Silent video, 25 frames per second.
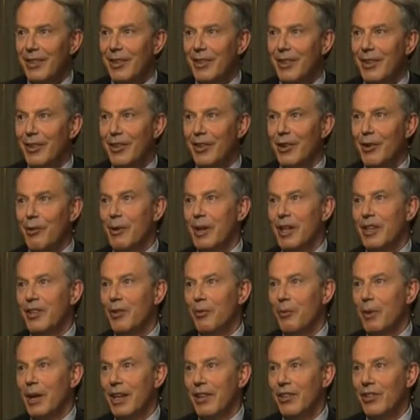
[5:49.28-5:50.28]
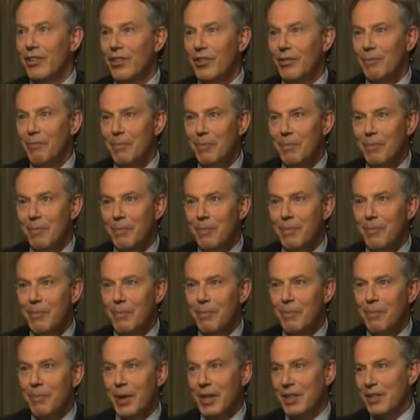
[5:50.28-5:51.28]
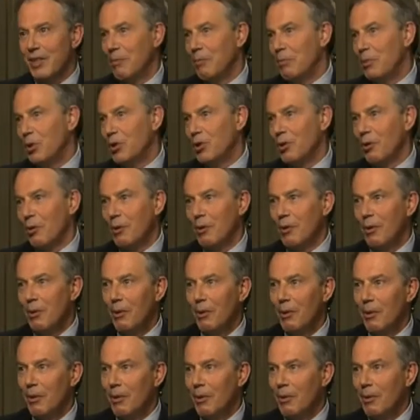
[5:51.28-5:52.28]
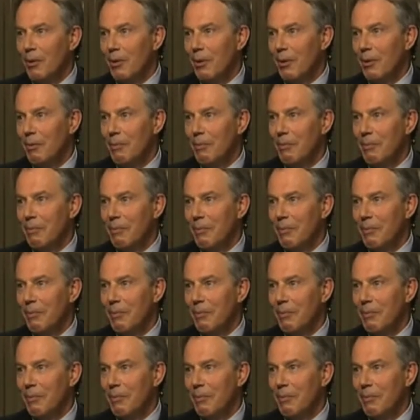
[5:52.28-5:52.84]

the degree to which President Bush or